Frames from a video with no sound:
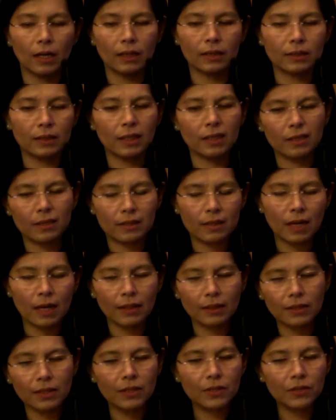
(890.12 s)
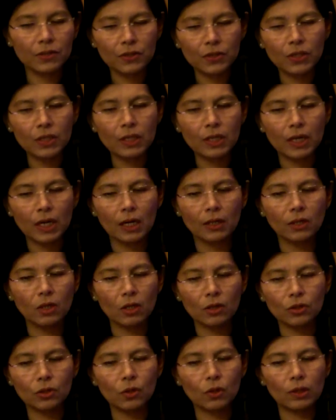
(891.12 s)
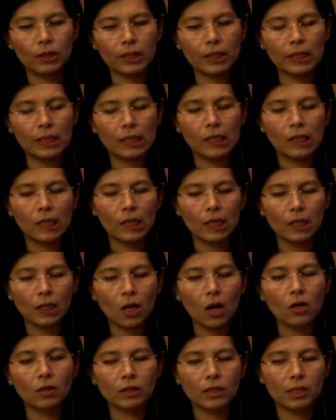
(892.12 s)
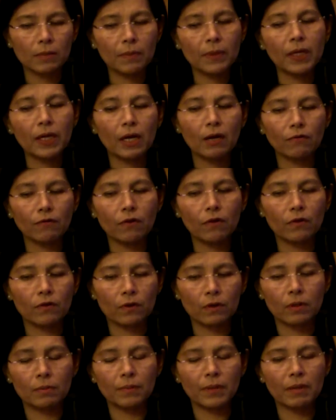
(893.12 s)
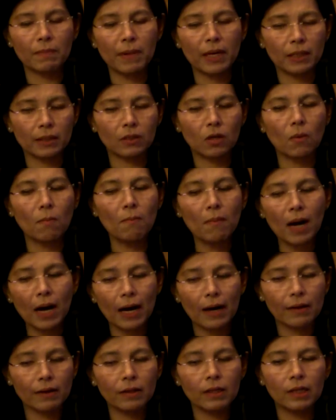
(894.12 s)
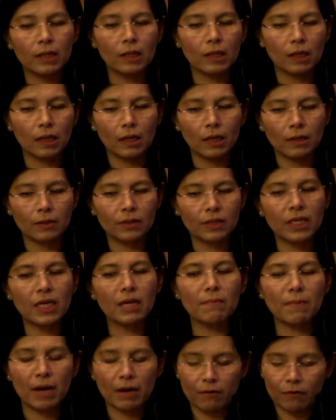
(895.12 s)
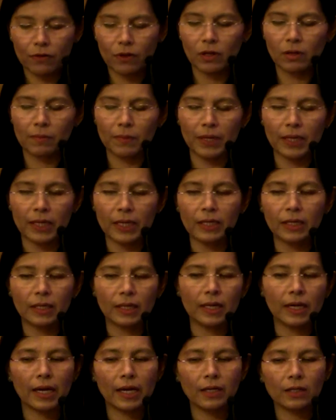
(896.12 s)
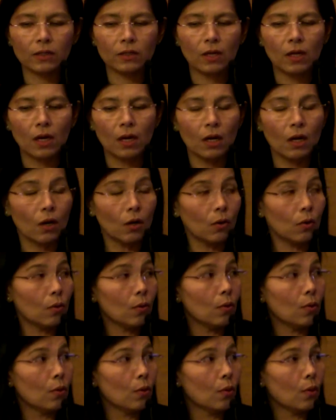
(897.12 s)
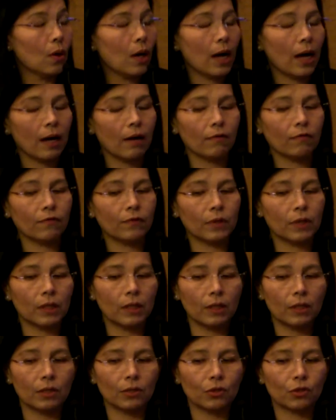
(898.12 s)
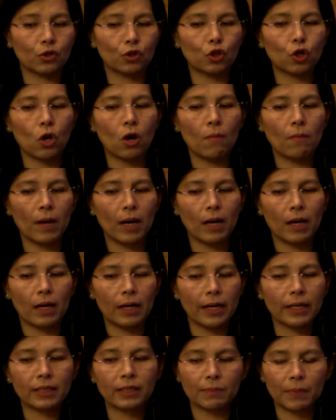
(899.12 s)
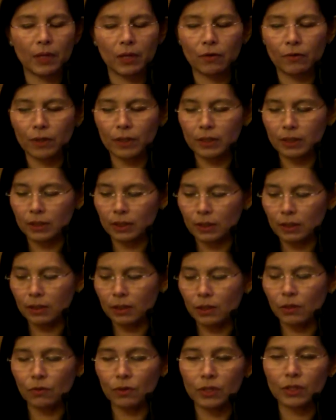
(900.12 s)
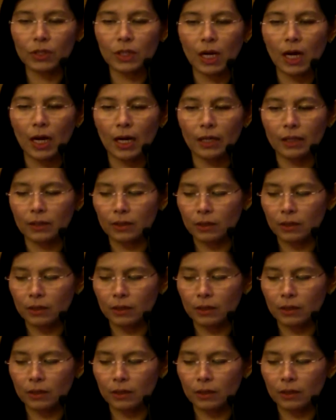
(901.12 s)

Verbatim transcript: Just that this year, not only cognitive behavioral therapy, but combined schema therapy in the case who have the trauma experience during child